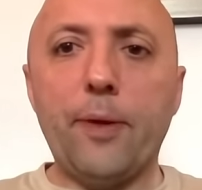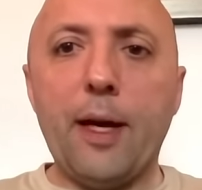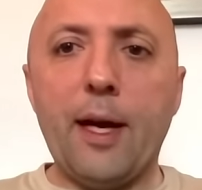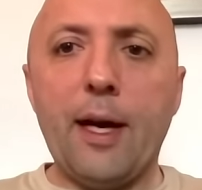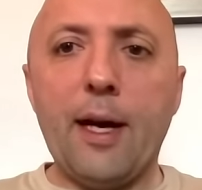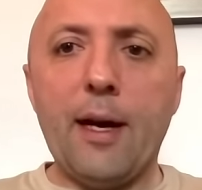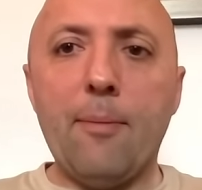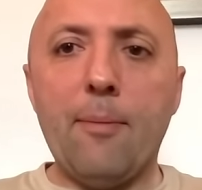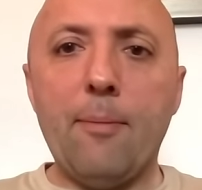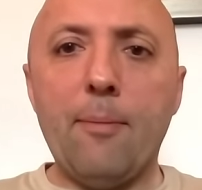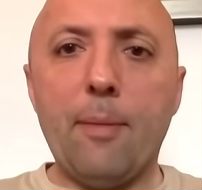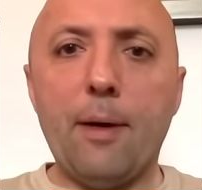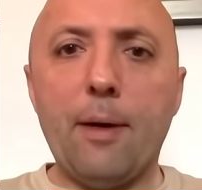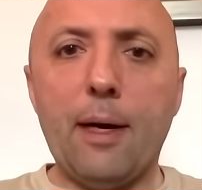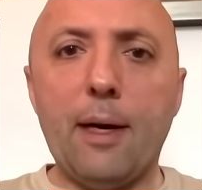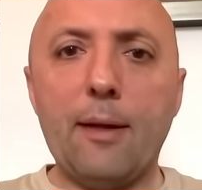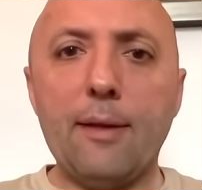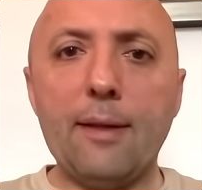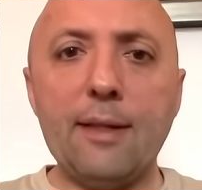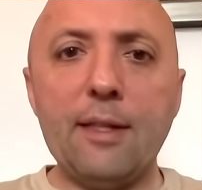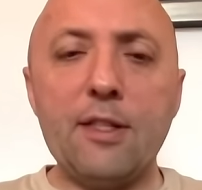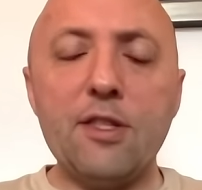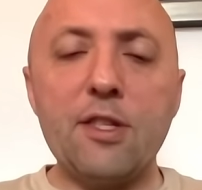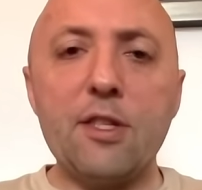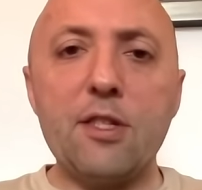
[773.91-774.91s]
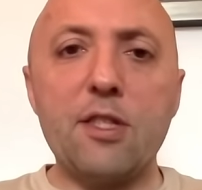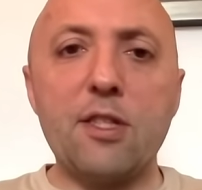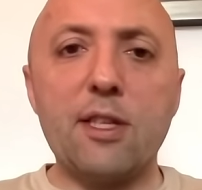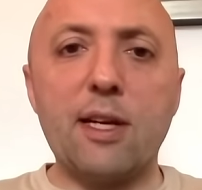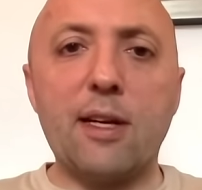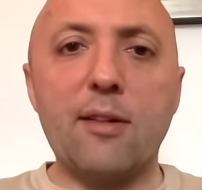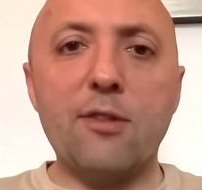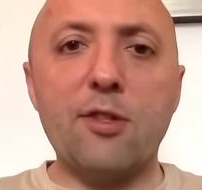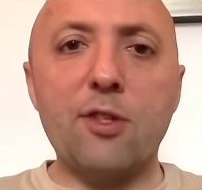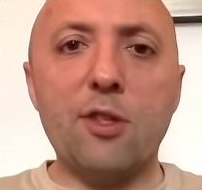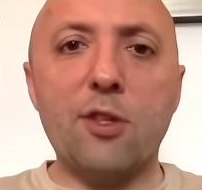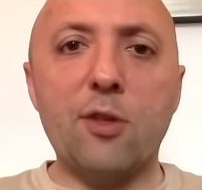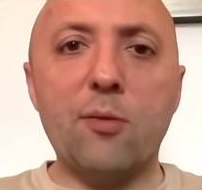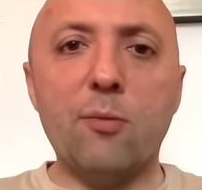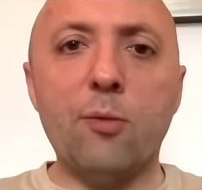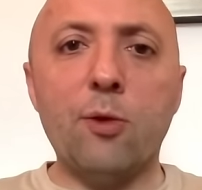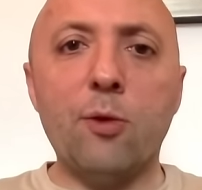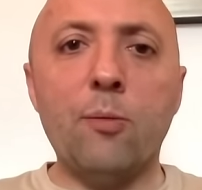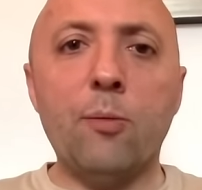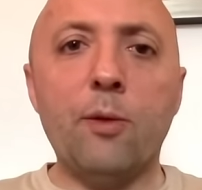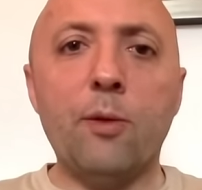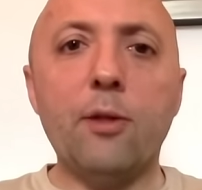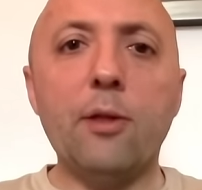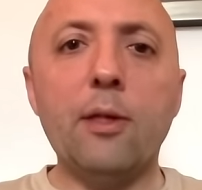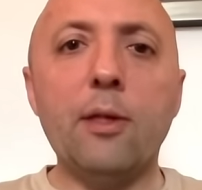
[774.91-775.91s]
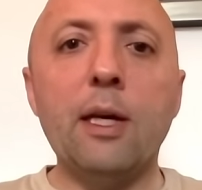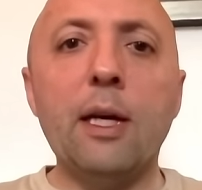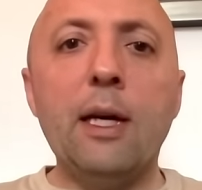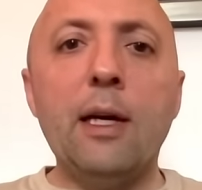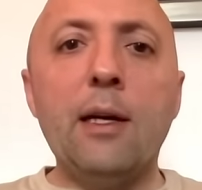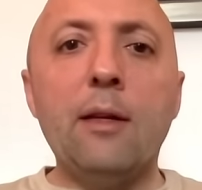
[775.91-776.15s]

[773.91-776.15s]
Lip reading: I think as it stands at the moment,